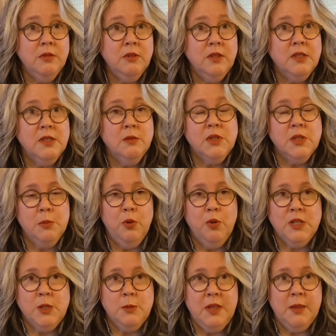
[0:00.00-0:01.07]
because it was
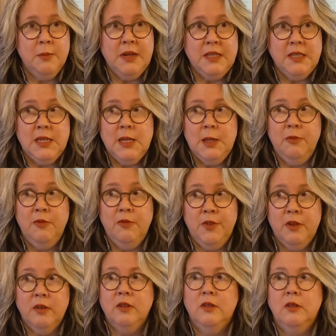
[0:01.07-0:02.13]
important to me that my team
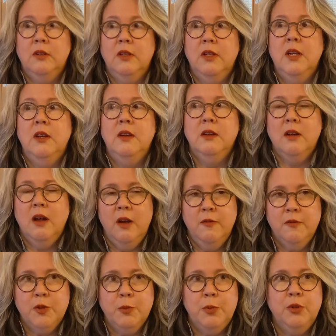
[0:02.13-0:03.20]
feel
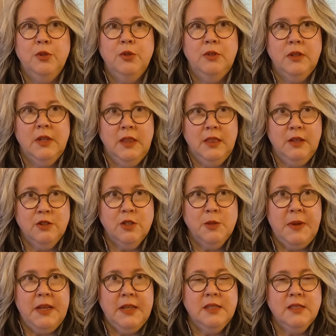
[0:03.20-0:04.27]
comfortable in their
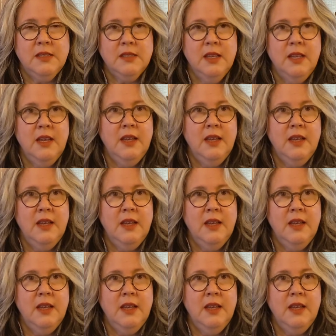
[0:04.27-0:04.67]
space.